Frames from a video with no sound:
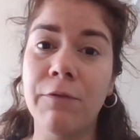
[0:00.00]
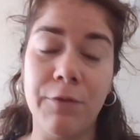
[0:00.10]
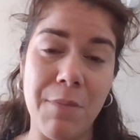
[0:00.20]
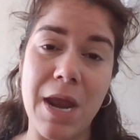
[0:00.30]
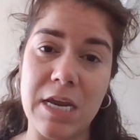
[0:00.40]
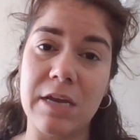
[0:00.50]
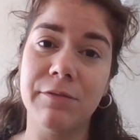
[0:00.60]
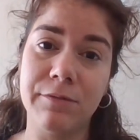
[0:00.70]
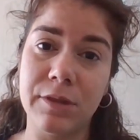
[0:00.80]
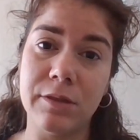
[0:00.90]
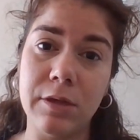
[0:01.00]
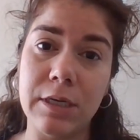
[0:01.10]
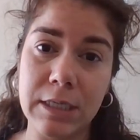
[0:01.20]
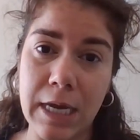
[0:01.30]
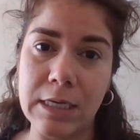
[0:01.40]
for many of
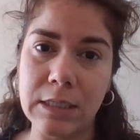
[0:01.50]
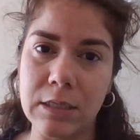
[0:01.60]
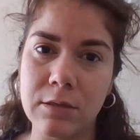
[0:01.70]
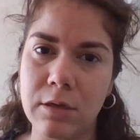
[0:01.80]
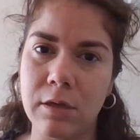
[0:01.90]
these cases.